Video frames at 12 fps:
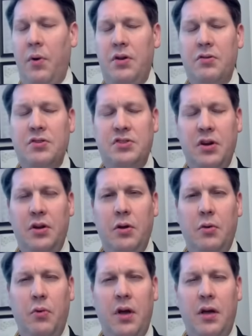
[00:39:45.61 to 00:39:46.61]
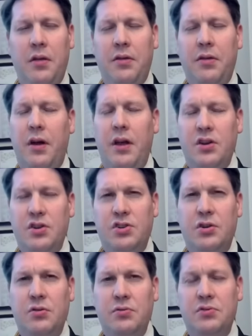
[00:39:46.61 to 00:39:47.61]
you're dealing with
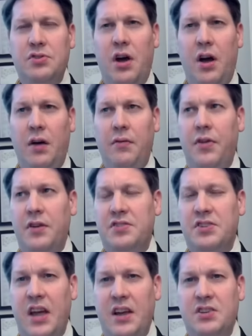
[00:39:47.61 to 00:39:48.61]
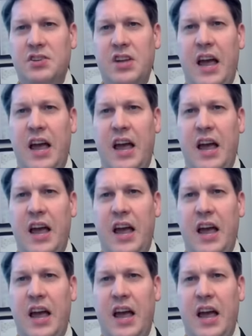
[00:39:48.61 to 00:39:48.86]
issues of the states,